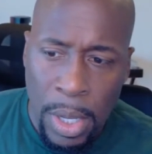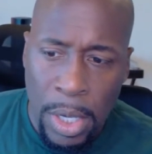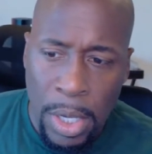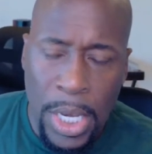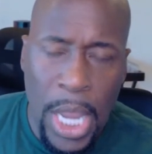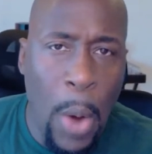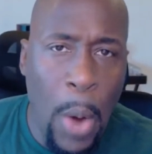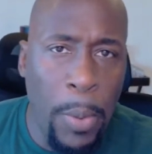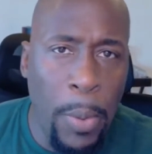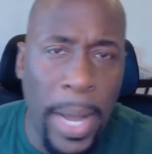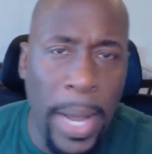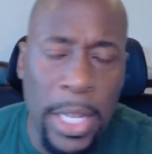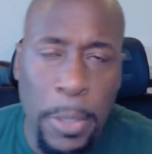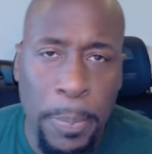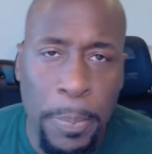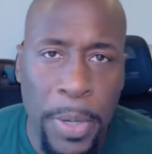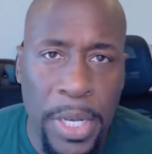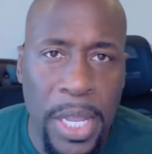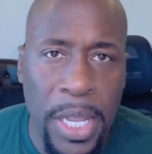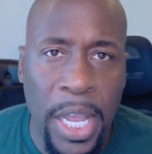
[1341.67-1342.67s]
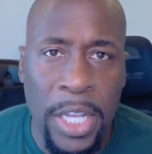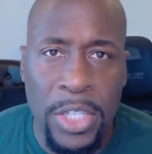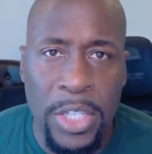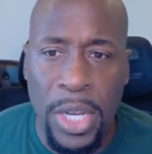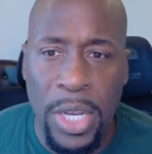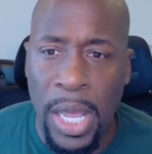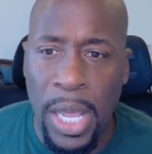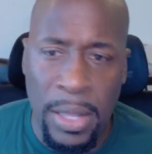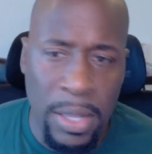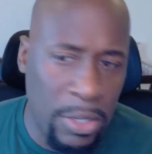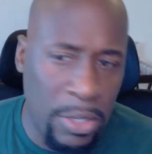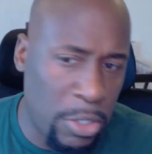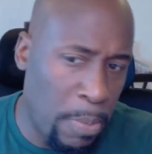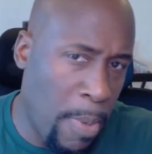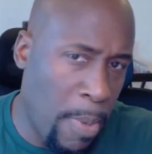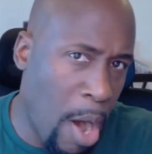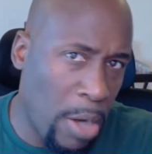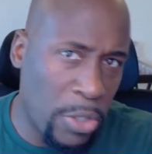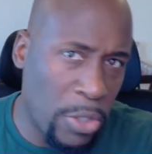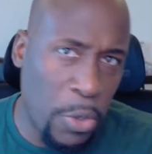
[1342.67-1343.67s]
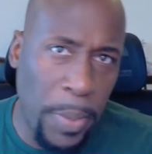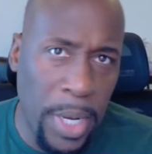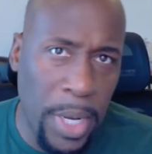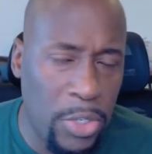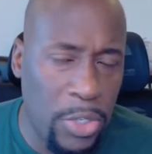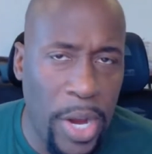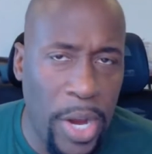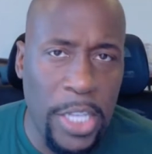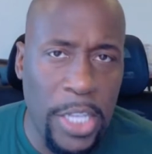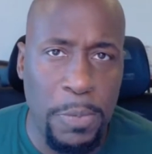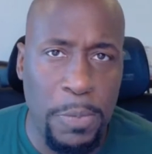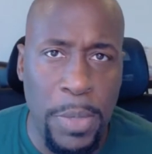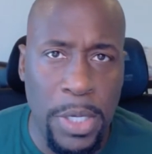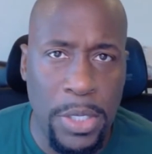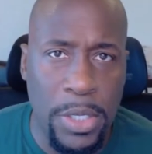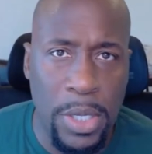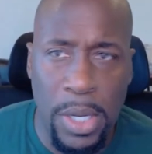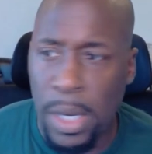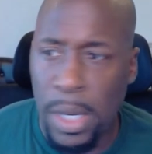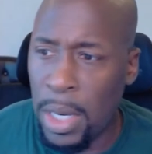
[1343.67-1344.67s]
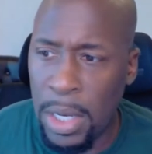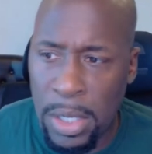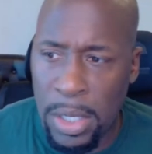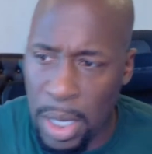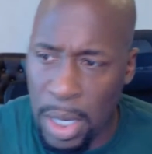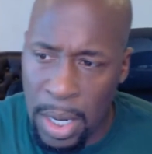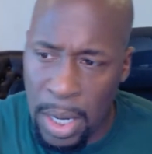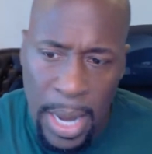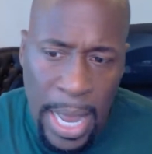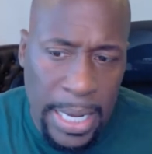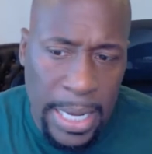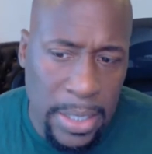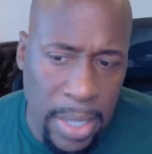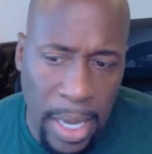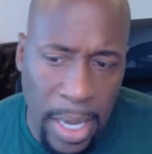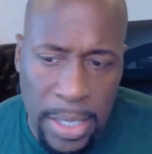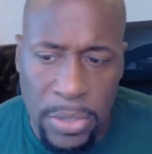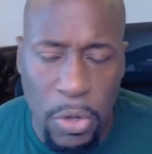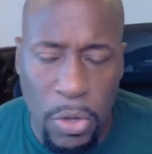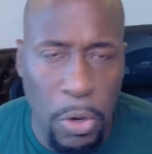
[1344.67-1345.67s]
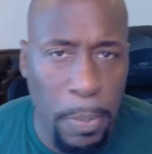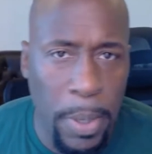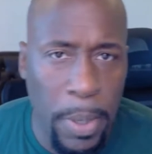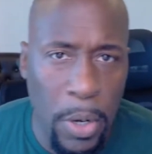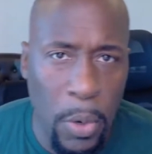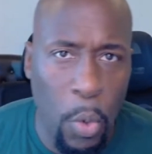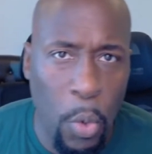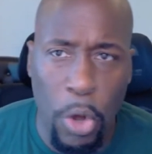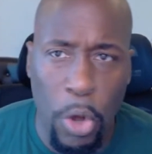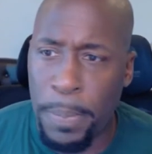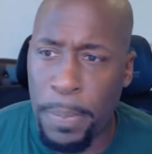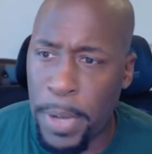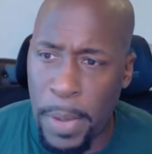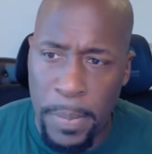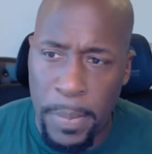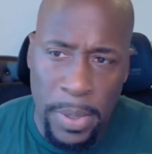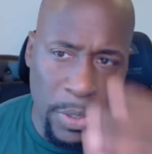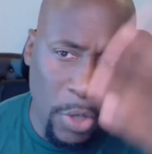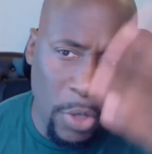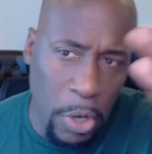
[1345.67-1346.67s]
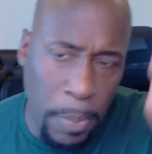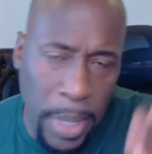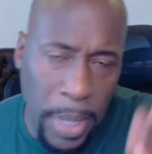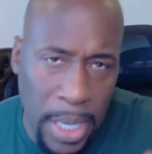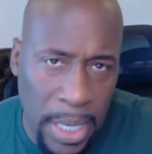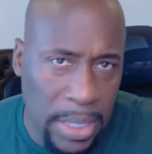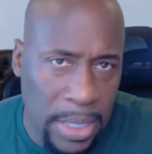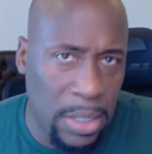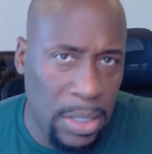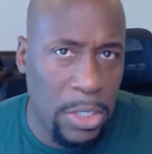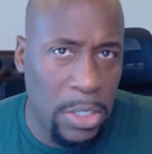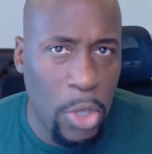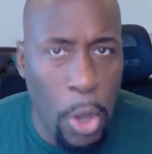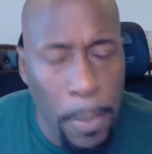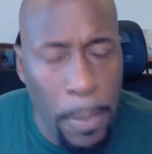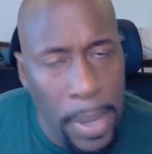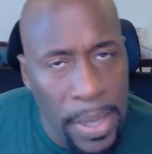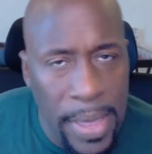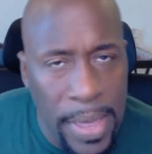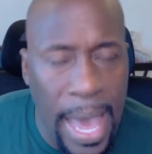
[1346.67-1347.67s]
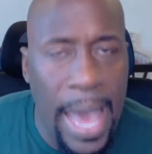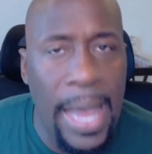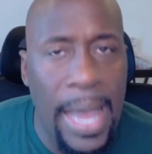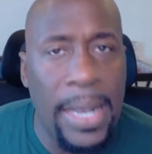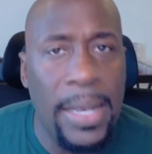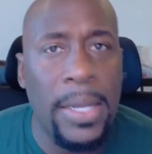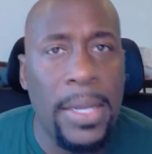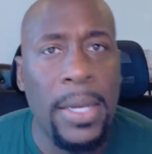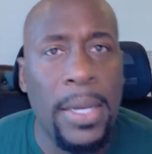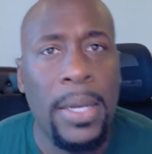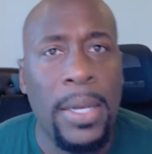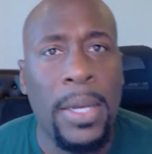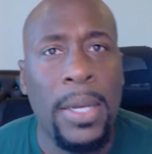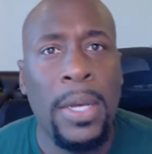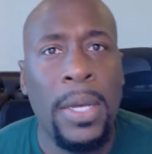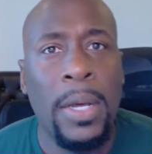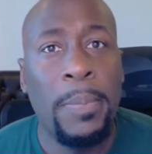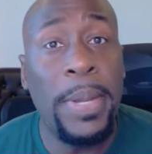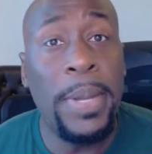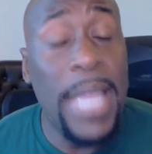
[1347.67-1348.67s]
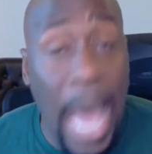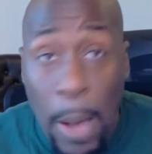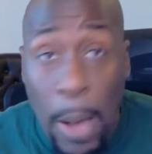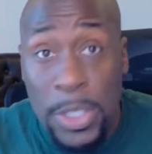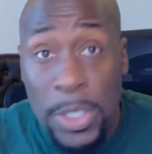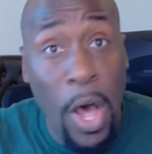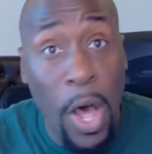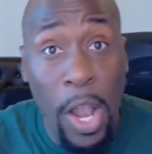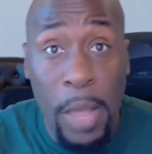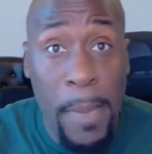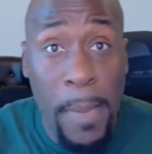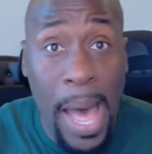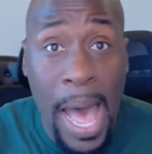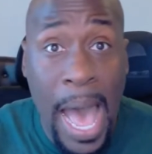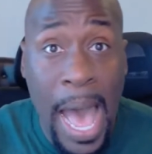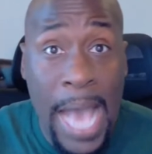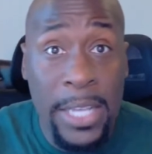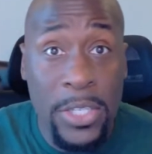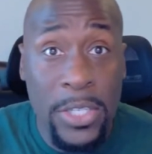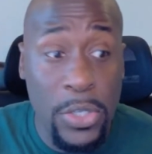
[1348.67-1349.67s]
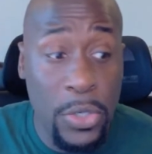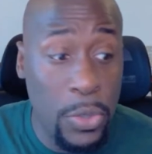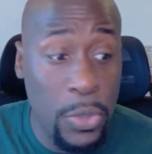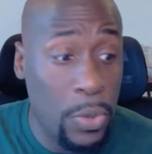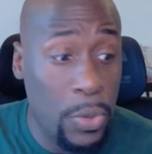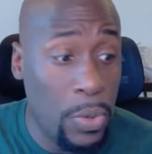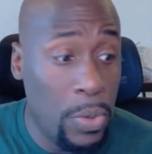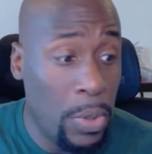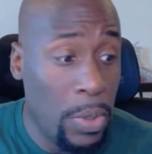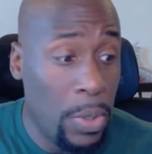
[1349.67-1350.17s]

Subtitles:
Now we're about to put the engine in, and then tomorrow's going to be the transmission. And the next day is going to be the water pump. There's going to be this, and it's going to be that. But that was all in my high school.